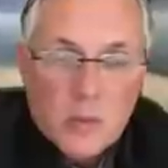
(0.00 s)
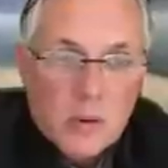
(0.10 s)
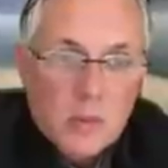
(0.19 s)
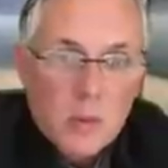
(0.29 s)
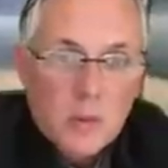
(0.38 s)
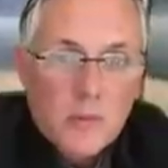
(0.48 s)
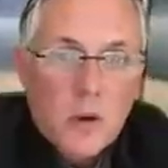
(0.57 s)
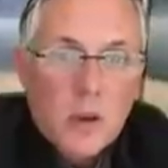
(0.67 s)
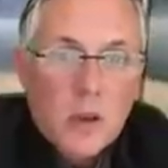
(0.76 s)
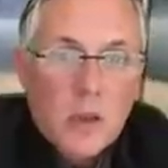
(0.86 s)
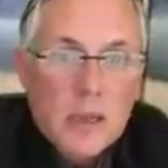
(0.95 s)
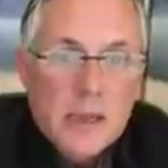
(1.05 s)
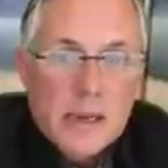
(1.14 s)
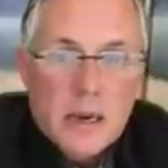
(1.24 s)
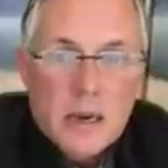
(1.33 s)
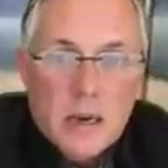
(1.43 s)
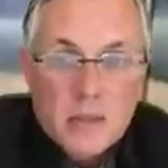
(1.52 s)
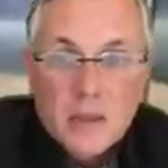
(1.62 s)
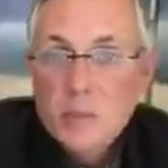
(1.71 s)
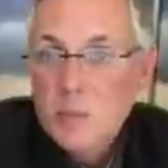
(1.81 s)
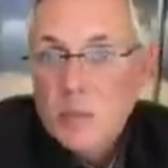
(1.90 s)
what I'm doing for you. And
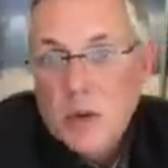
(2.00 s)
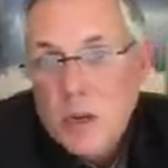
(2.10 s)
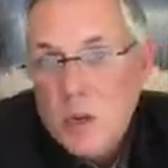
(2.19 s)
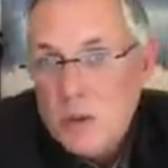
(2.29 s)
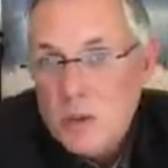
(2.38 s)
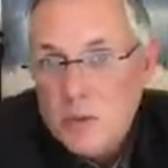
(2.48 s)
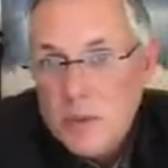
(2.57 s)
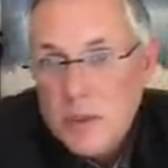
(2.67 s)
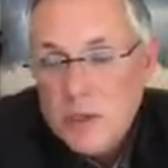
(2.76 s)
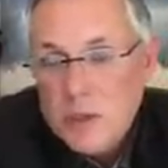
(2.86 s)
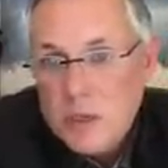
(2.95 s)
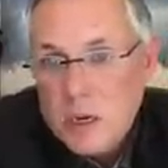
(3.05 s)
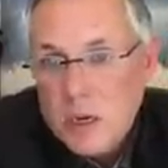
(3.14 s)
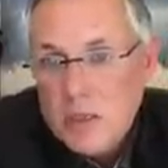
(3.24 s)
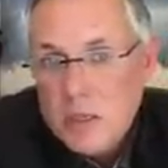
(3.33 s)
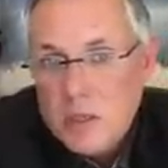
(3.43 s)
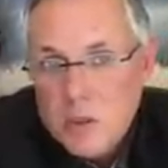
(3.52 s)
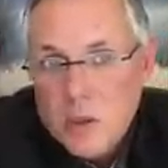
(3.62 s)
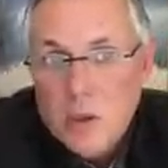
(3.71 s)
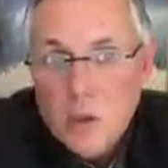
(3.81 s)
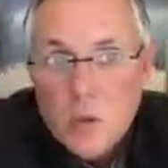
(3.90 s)
then I'm just bringing you this information, this content, so
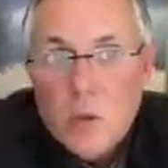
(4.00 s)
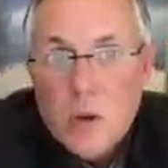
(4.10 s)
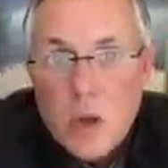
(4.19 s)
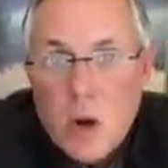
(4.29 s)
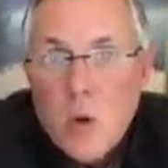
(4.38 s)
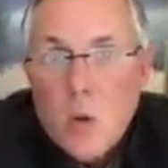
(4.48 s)
that you know